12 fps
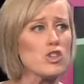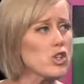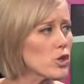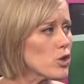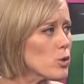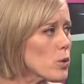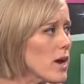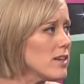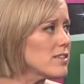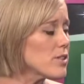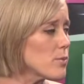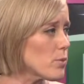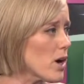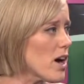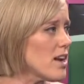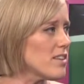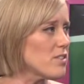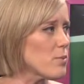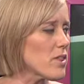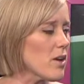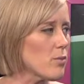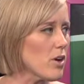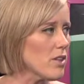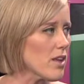Credit to the writers, but they
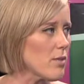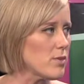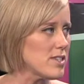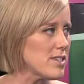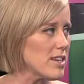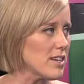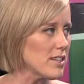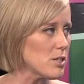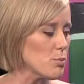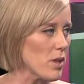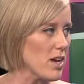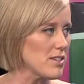wrote that ridiculous play